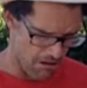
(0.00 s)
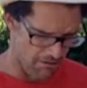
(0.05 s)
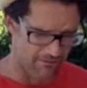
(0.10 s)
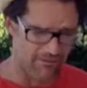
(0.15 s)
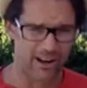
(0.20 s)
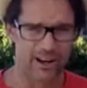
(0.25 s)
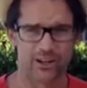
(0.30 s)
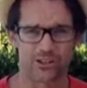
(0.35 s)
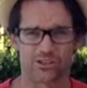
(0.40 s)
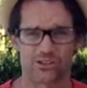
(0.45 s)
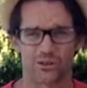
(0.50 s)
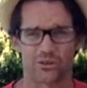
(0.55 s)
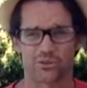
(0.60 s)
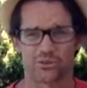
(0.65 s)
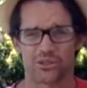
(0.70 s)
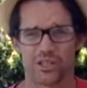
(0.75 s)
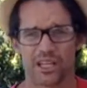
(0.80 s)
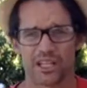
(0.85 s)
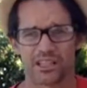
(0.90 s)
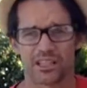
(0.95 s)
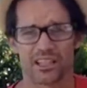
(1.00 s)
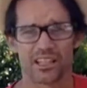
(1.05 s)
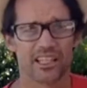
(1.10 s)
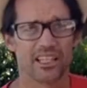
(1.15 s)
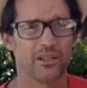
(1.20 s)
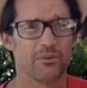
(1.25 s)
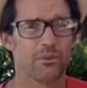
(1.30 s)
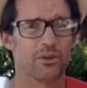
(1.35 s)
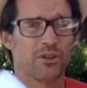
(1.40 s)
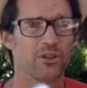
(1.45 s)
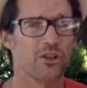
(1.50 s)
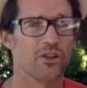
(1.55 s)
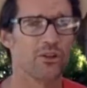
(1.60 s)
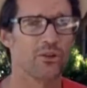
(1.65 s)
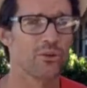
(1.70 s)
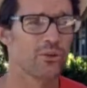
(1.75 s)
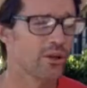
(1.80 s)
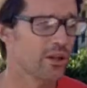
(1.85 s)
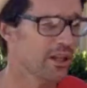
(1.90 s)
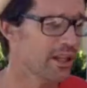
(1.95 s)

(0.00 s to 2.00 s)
Firestones take the lead with 2.